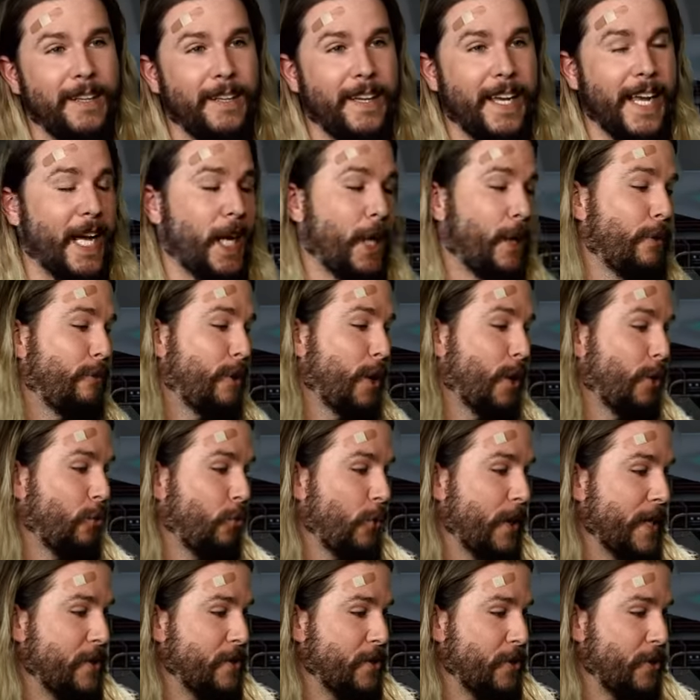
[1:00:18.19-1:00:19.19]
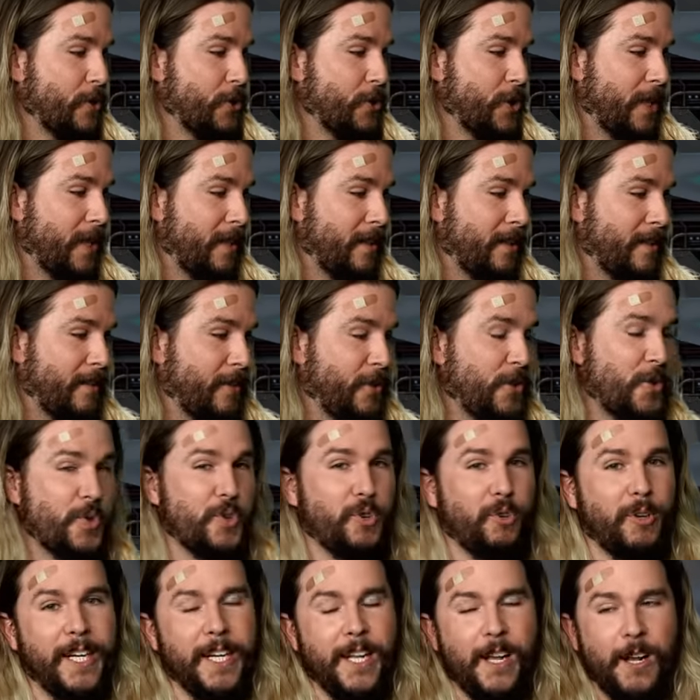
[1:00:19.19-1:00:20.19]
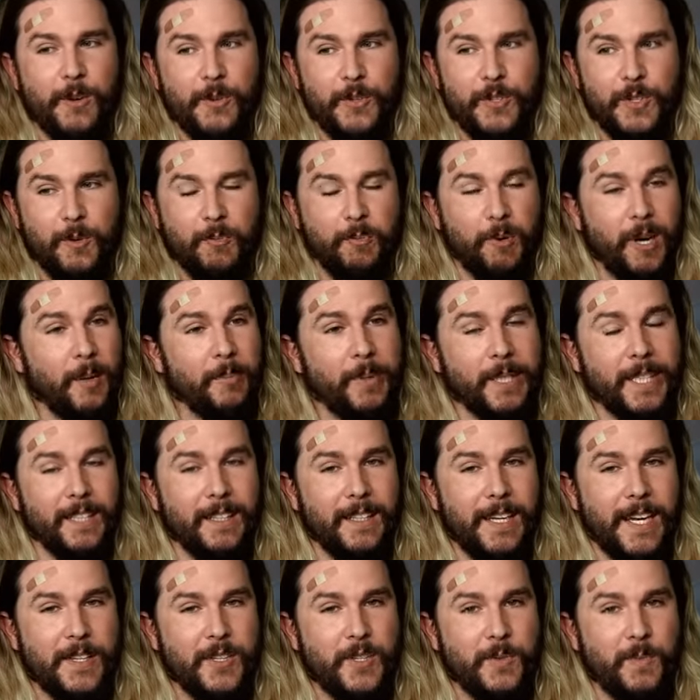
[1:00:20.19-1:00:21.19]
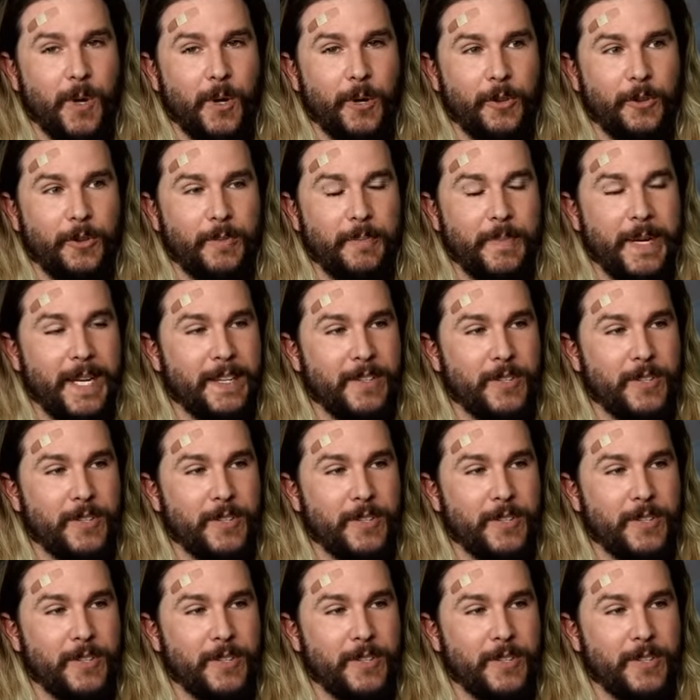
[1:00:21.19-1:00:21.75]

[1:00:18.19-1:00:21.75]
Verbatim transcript: and if they're researching neutrinos, they're probably a lot smarter than me.